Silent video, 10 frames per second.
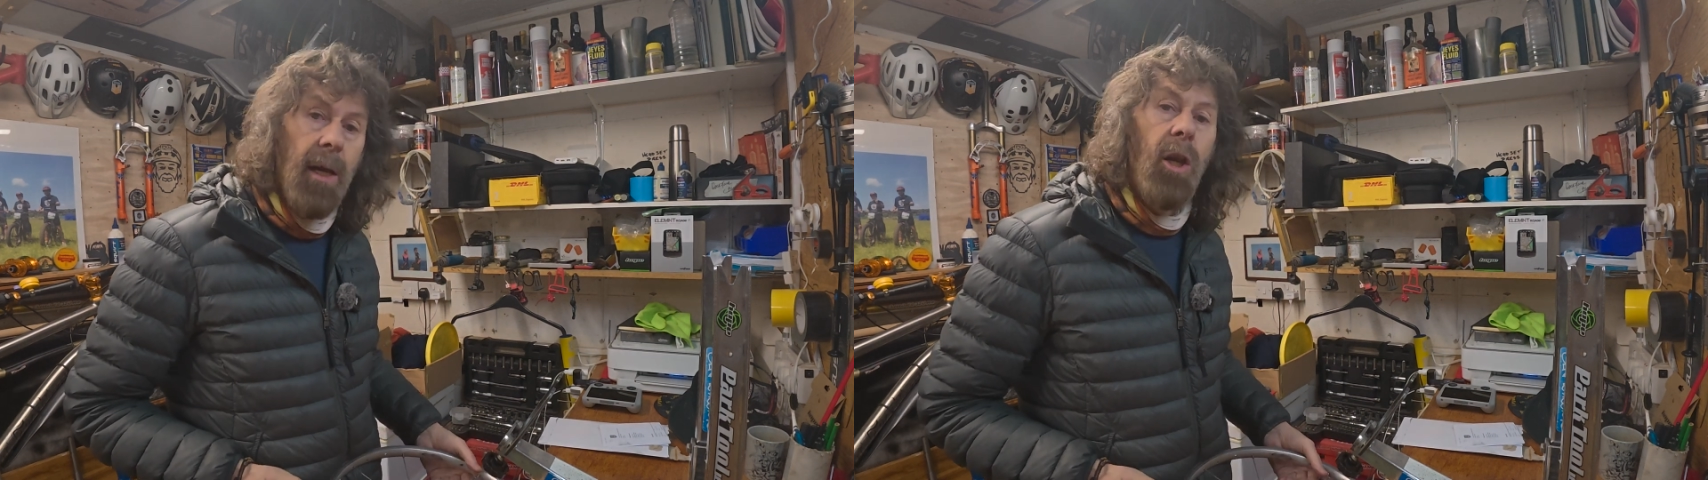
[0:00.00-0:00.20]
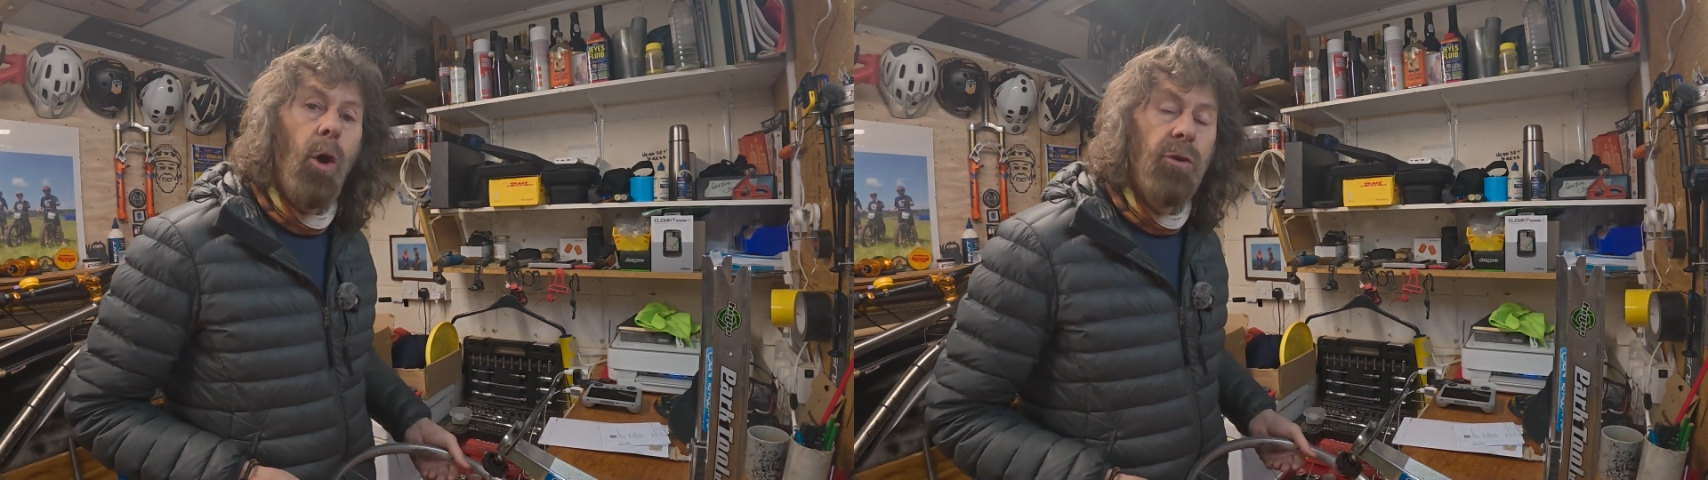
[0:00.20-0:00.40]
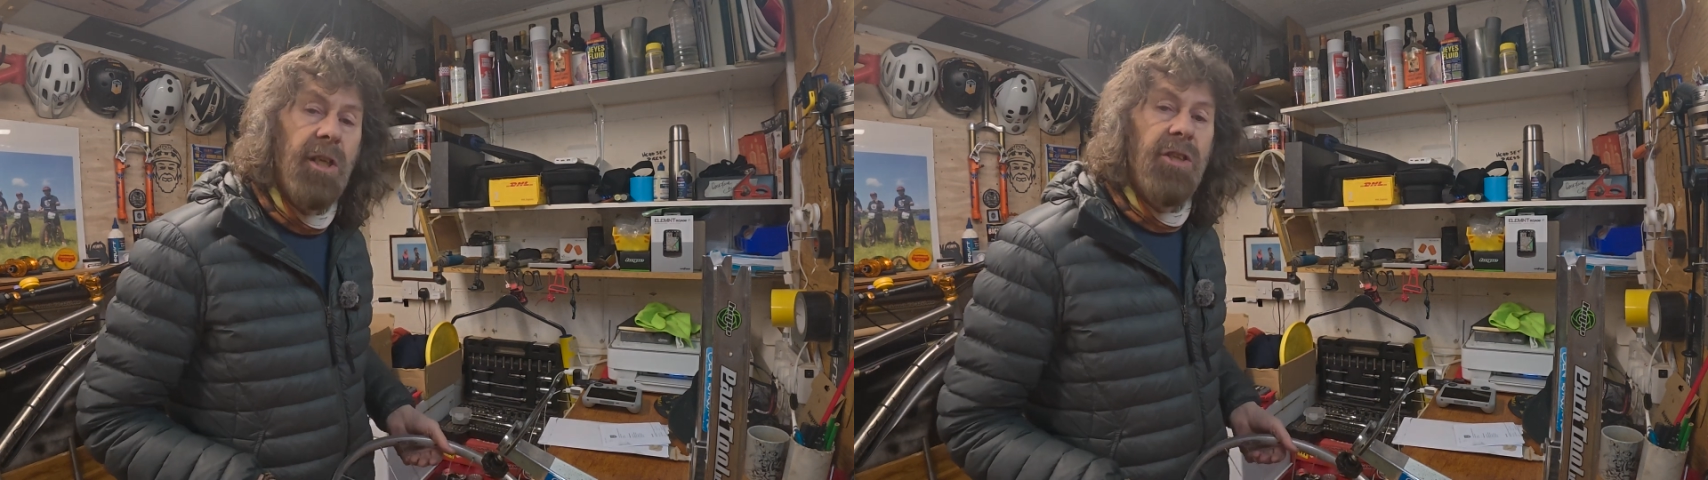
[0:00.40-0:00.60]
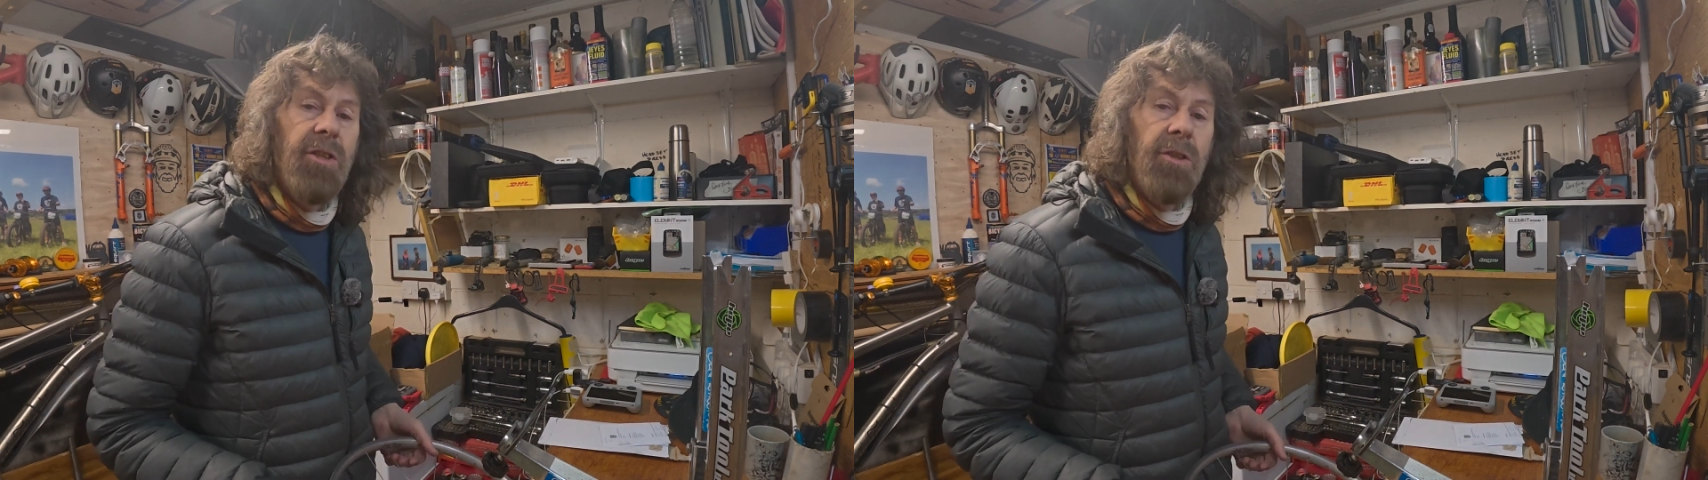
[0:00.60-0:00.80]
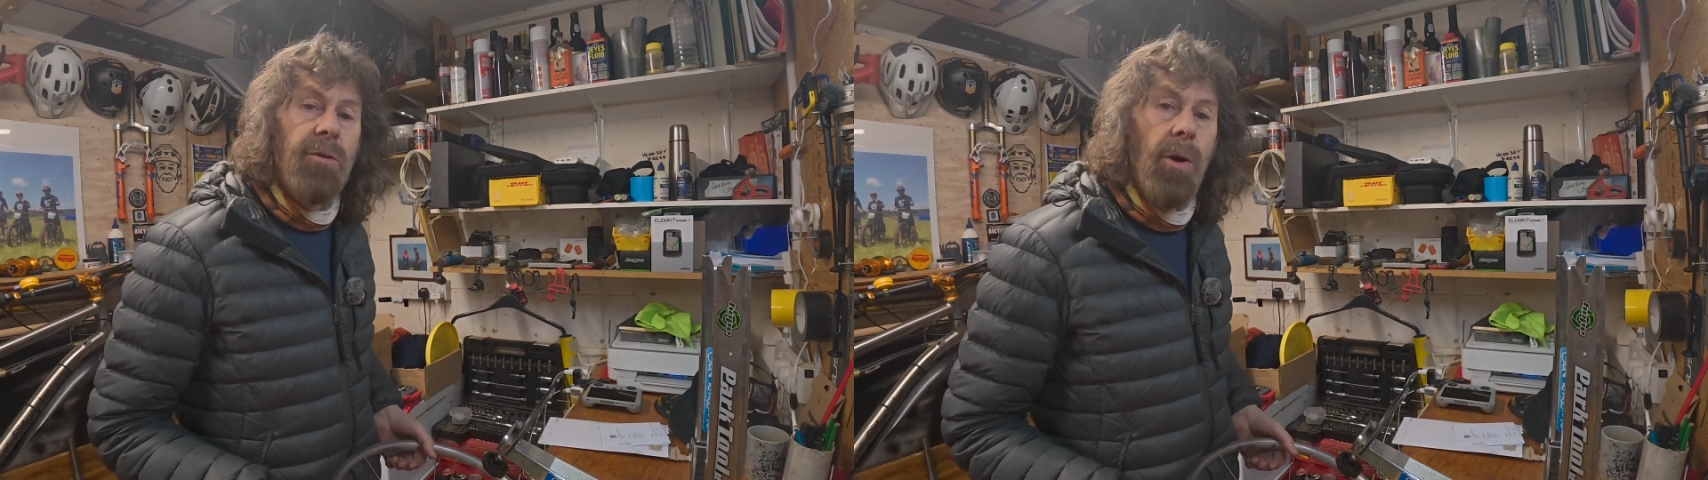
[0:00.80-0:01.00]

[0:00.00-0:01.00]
long distance